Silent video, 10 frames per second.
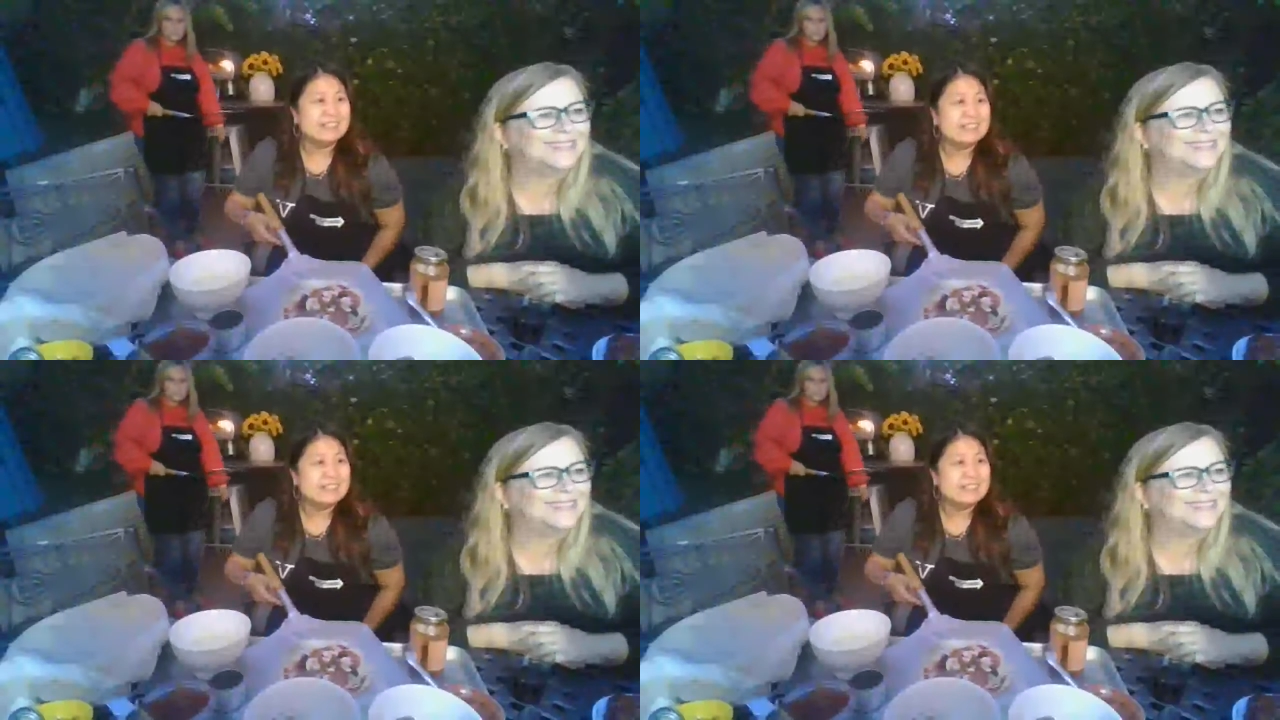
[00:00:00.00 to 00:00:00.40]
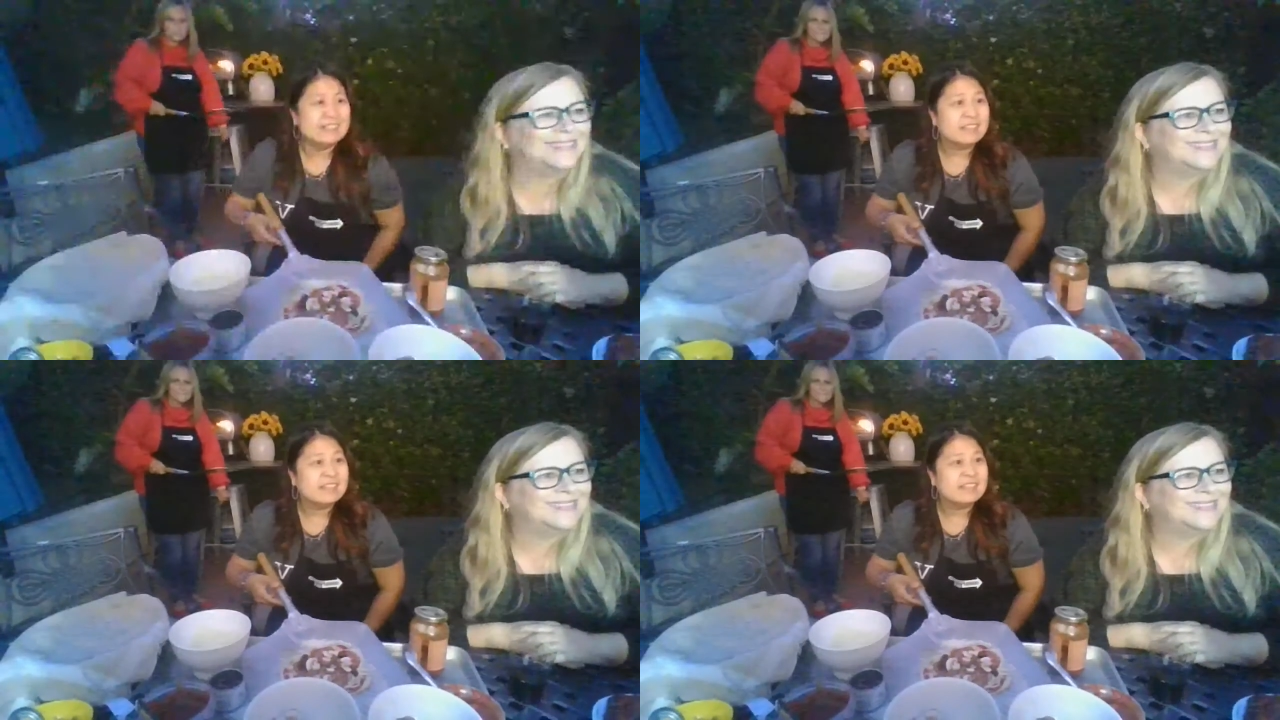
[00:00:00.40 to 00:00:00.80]

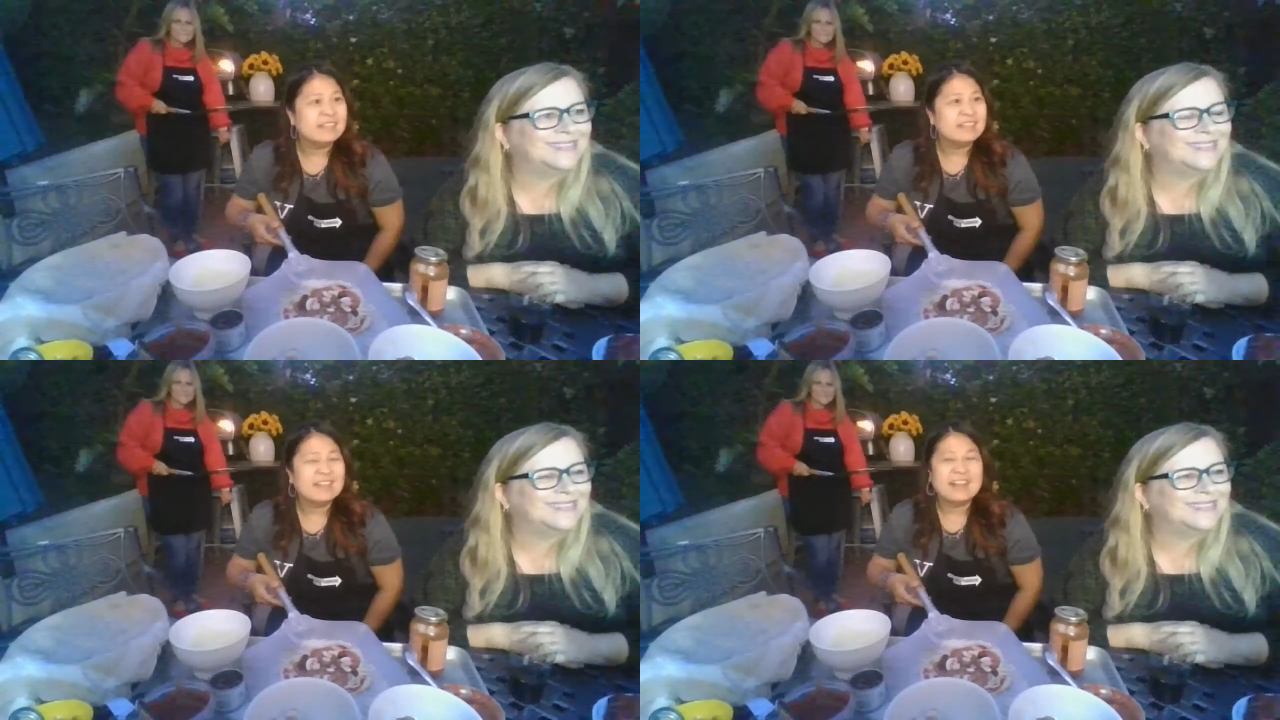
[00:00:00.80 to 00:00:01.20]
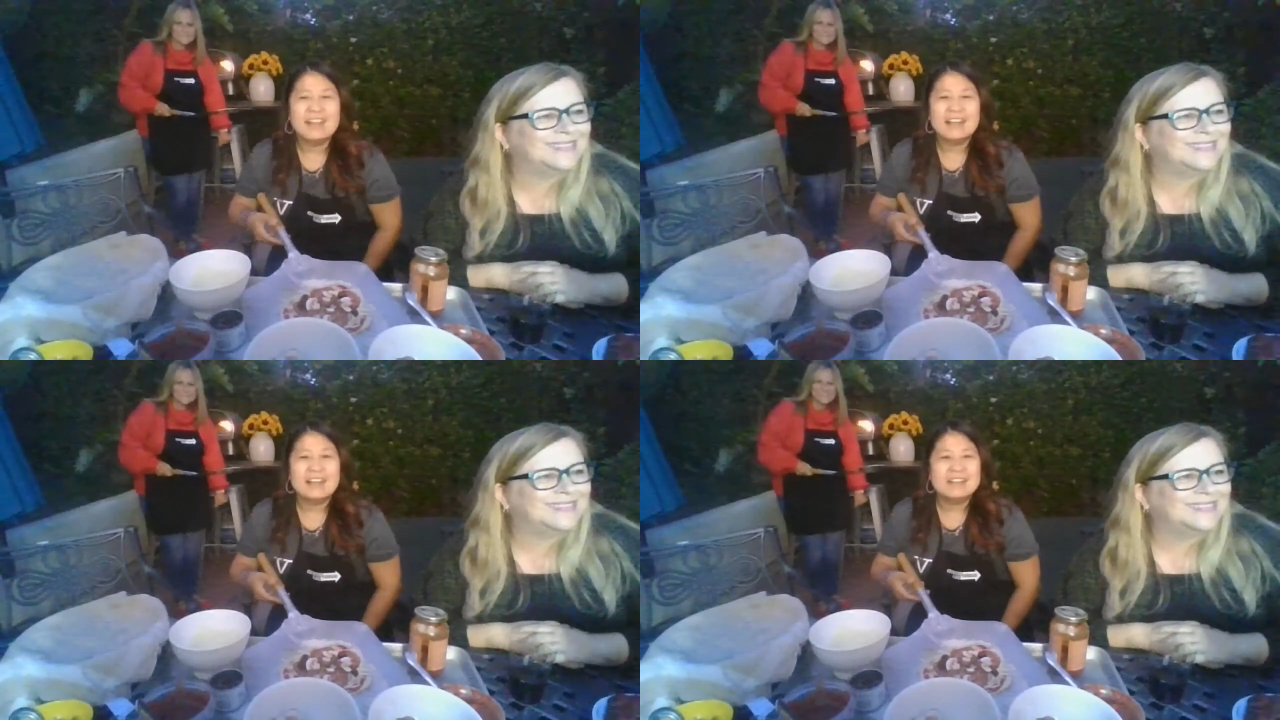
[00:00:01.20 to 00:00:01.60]

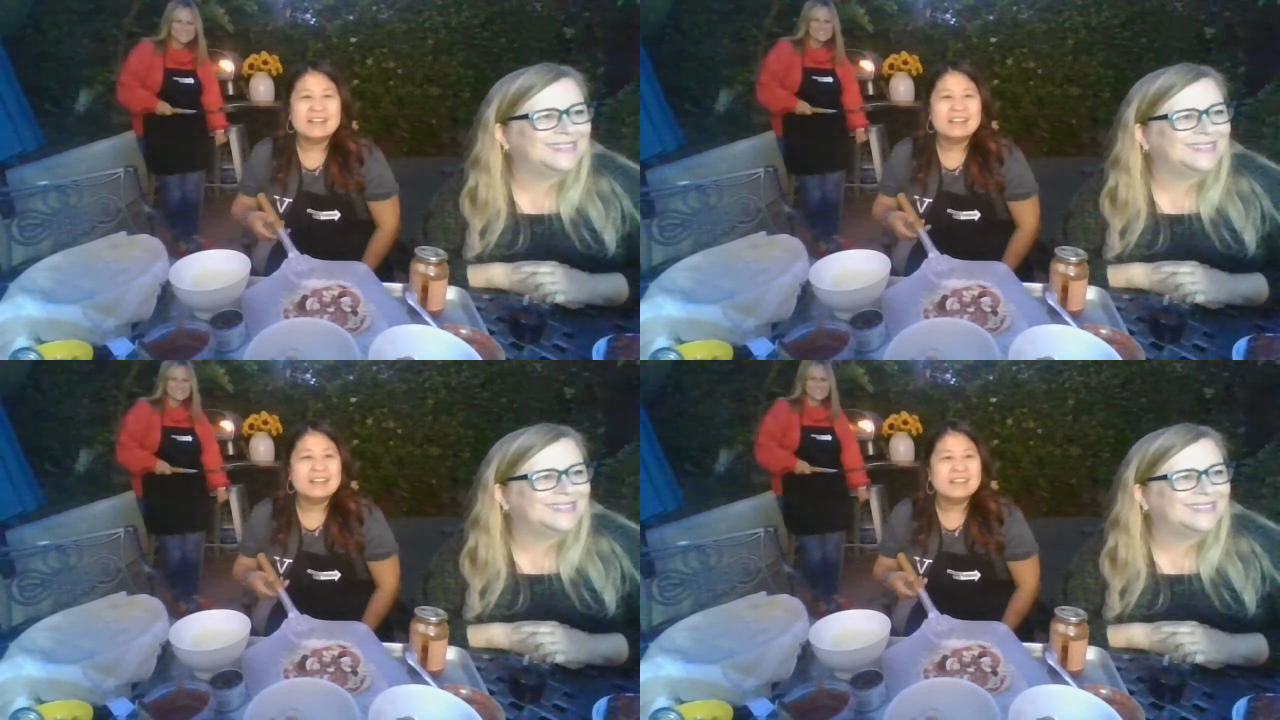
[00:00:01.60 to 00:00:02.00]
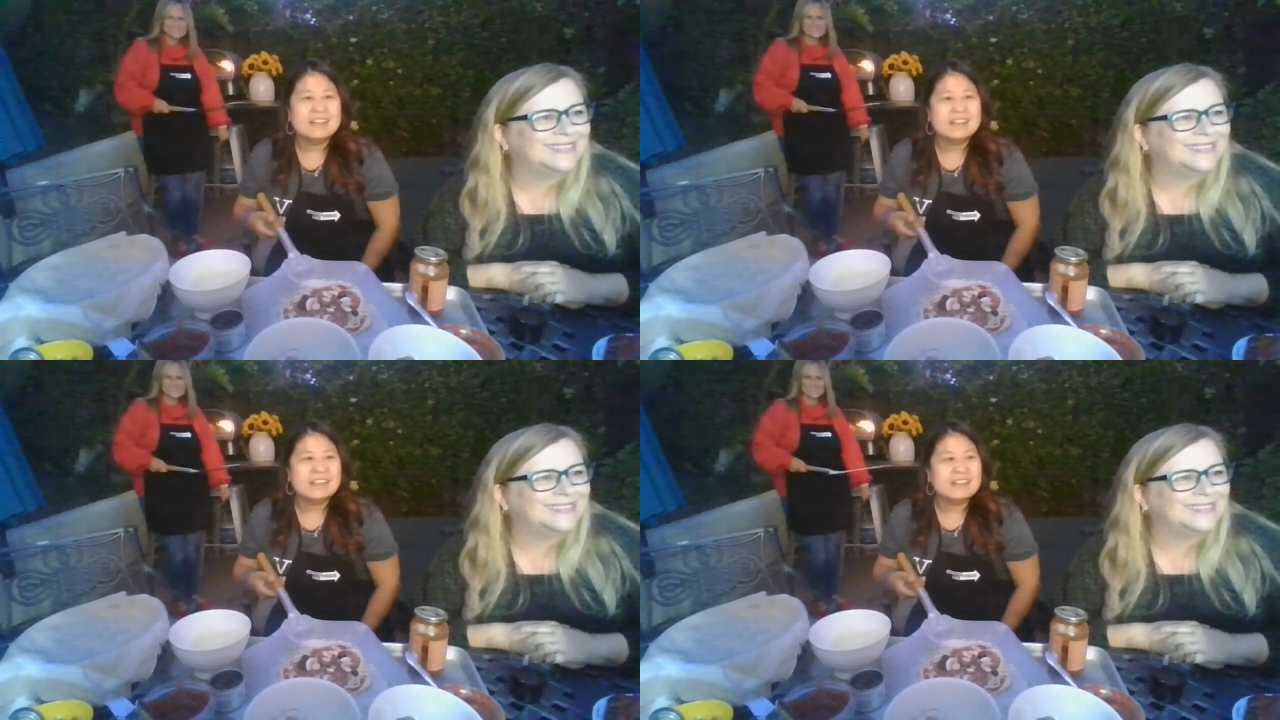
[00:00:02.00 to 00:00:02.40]

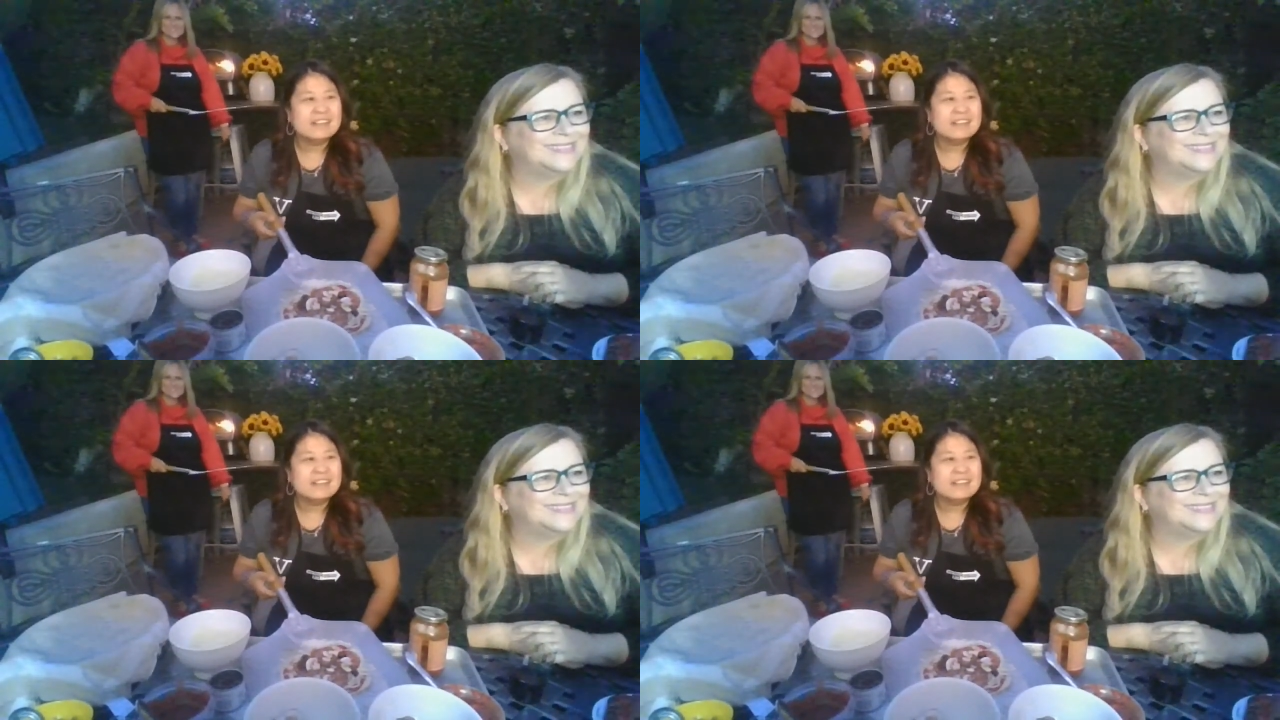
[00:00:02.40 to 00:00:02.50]
(no one is talking)